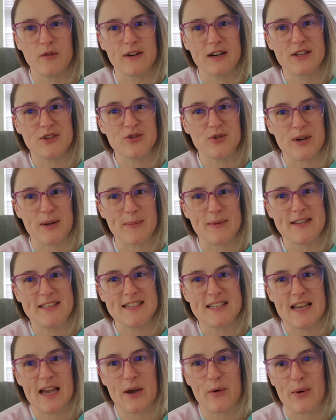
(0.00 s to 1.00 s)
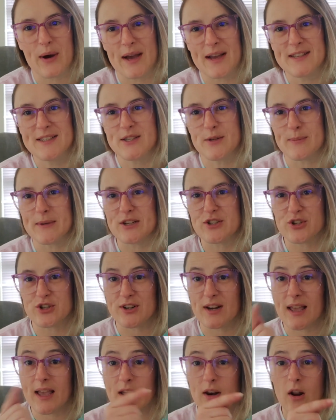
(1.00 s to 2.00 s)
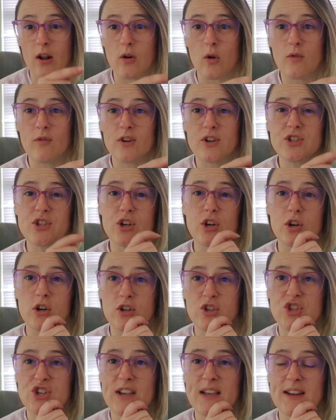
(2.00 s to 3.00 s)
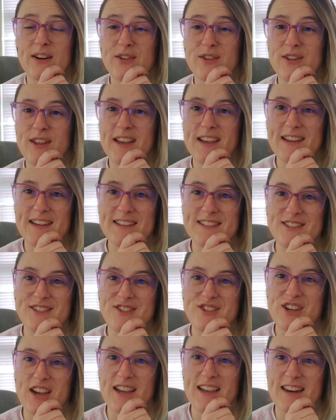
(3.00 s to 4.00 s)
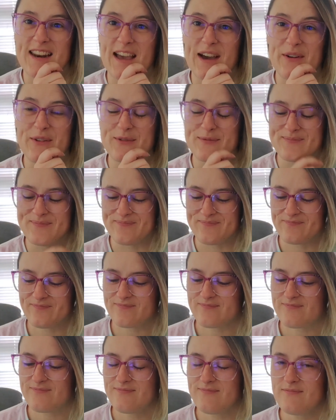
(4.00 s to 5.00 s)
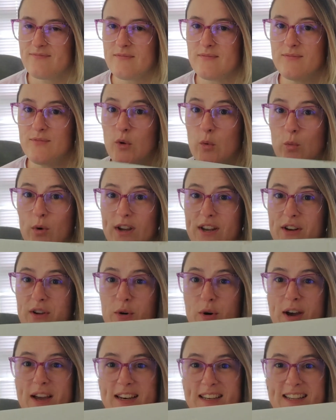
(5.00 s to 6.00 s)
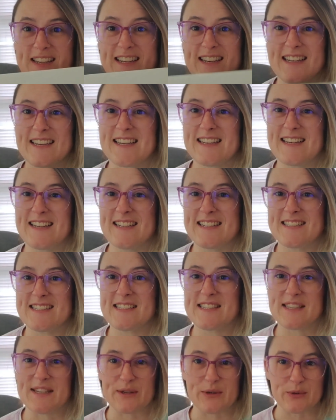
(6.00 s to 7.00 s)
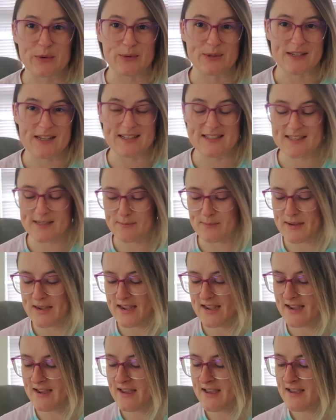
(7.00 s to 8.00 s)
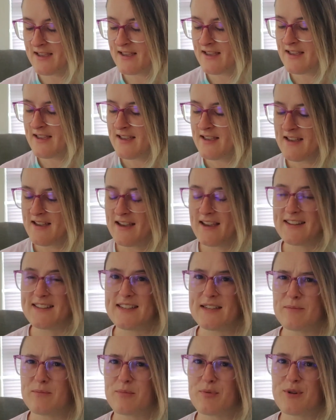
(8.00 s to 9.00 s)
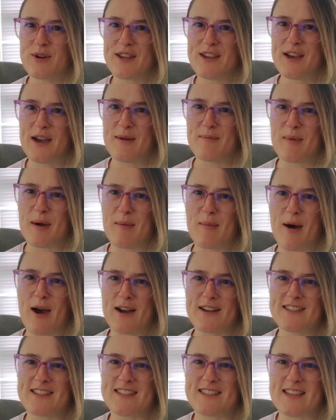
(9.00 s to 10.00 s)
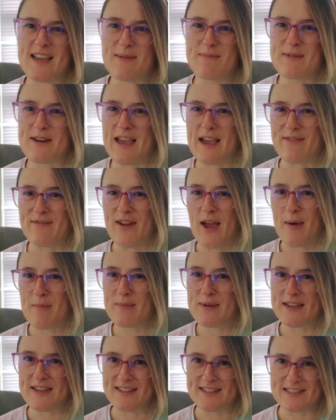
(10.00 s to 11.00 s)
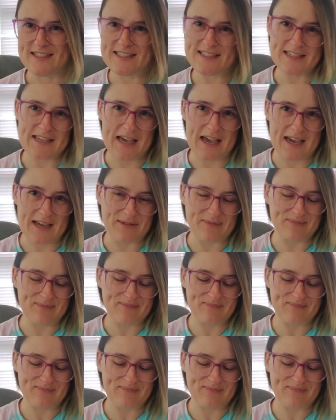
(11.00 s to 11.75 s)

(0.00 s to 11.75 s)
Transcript: over at Dream It DIY, so make sure to head on over to her channel and check it out. We're going to go ahead and get in and see who sent to me. I did pre-cut my box this time, but I have not peeked inside.